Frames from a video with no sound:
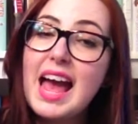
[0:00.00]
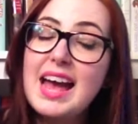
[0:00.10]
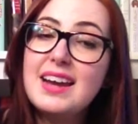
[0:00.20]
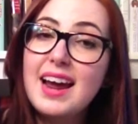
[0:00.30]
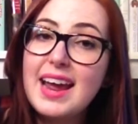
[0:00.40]

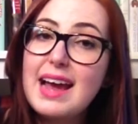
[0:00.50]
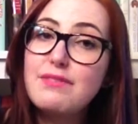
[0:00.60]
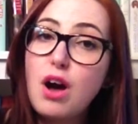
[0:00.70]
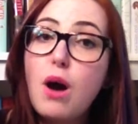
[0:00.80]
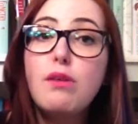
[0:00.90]
and I
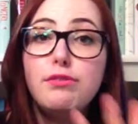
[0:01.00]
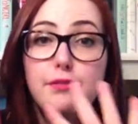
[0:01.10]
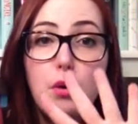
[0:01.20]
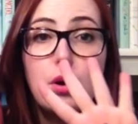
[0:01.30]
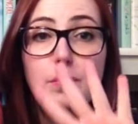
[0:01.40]
have all
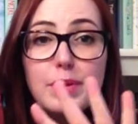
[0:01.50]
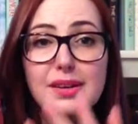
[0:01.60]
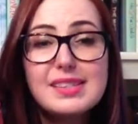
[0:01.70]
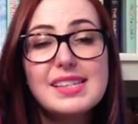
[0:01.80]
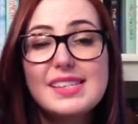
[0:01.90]
four
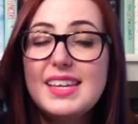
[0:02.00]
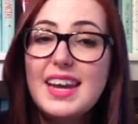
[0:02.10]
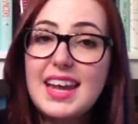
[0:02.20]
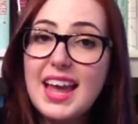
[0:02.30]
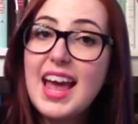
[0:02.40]
books
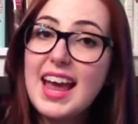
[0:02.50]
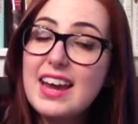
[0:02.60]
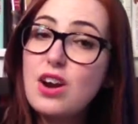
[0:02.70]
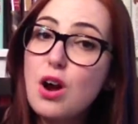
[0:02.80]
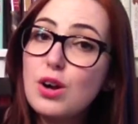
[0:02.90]
sitting
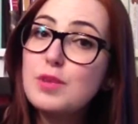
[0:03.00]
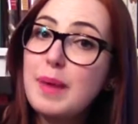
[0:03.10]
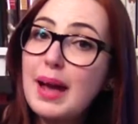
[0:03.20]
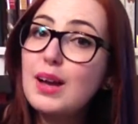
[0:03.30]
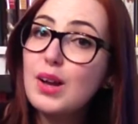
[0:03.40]
in
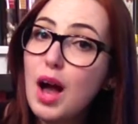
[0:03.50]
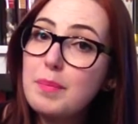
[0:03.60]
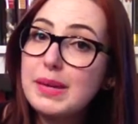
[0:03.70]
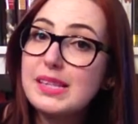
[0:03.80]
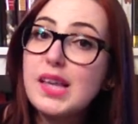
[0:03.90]
hardback
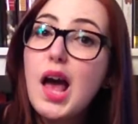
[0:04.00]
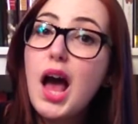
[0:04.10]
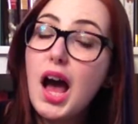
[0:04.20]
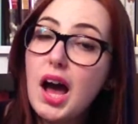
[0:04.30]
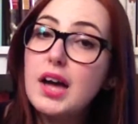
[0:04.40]
copies
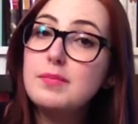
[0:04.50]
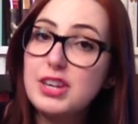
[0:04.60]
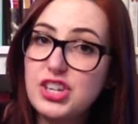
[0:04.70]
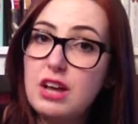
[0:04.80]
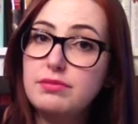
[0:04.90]
on my
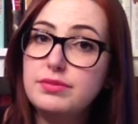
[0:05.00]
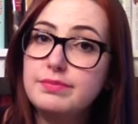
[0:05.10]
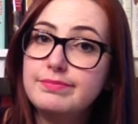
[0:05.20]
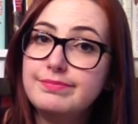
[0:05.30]
shelf.